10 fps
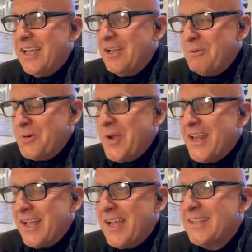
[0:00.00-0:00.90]
We're
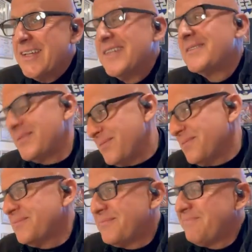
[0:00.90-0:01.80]
waiting on
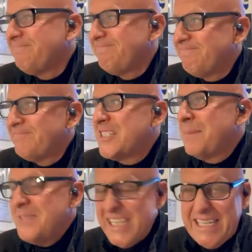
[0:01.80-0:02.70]

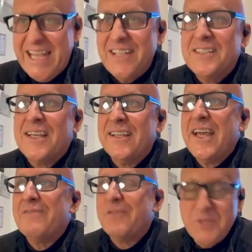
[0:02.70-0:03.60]
some details on
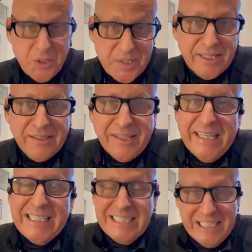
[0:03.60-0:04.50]
that from the
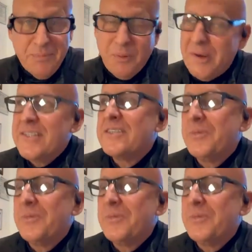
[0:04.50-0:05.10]
utilities and the appraisal.